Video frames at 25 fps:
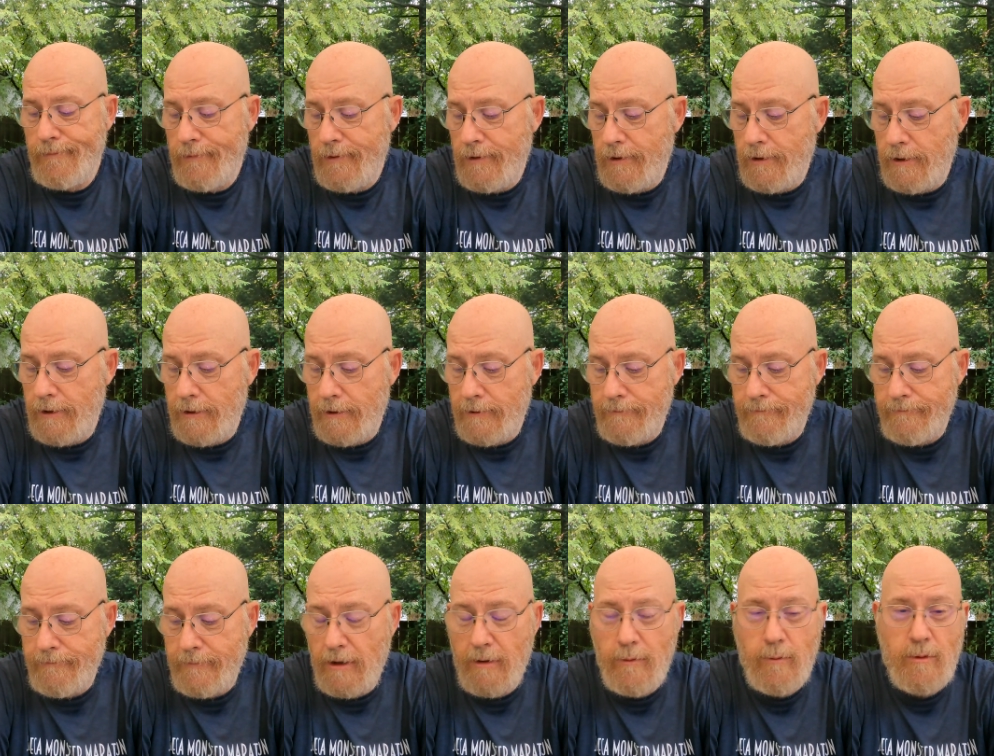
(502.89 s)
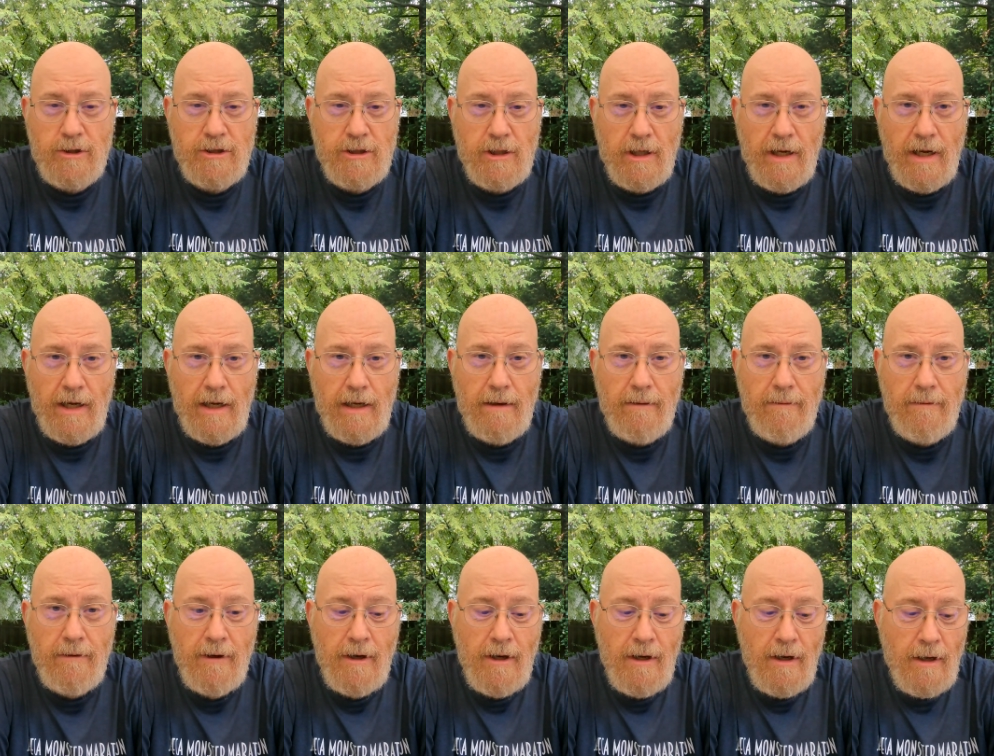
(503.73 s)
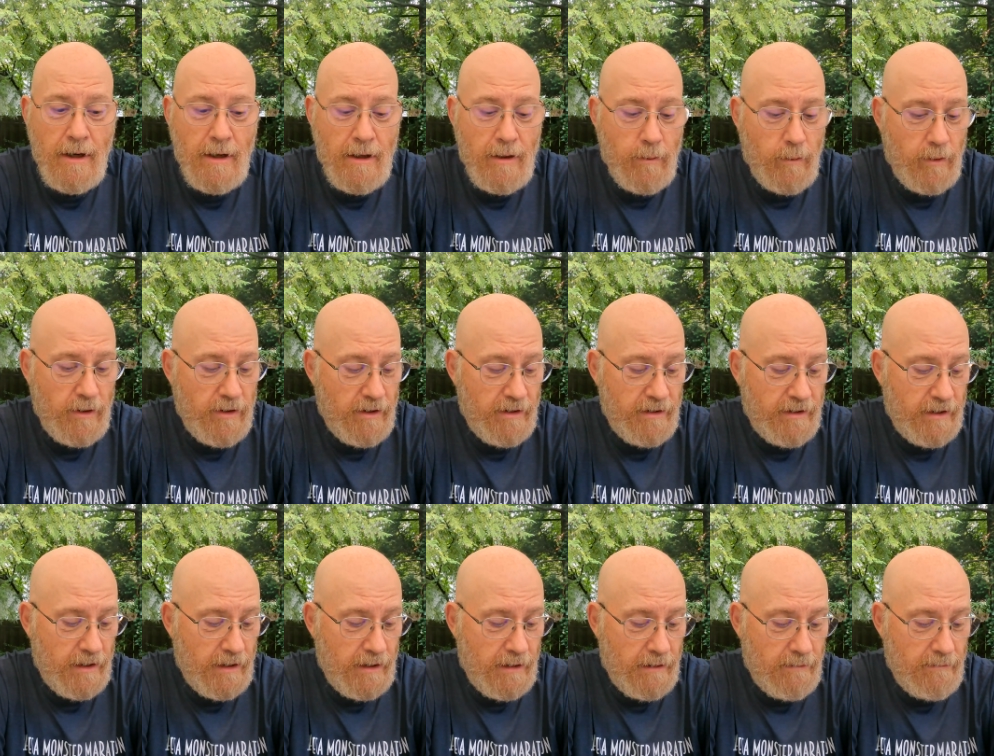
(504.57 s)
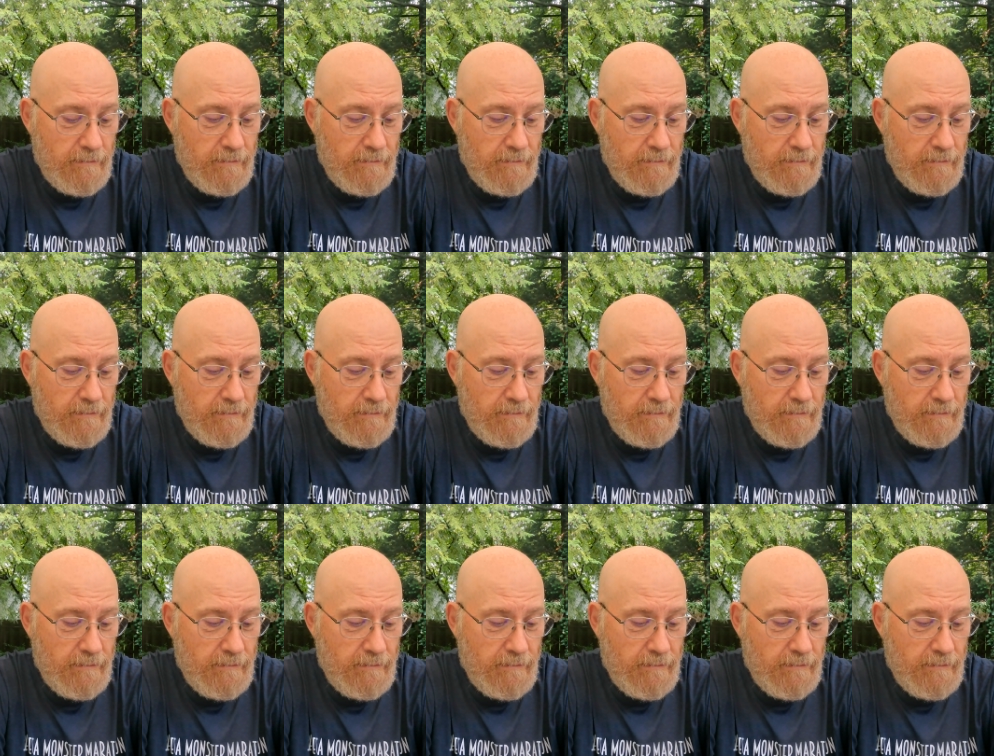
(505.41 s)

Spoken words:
I wish I had one that did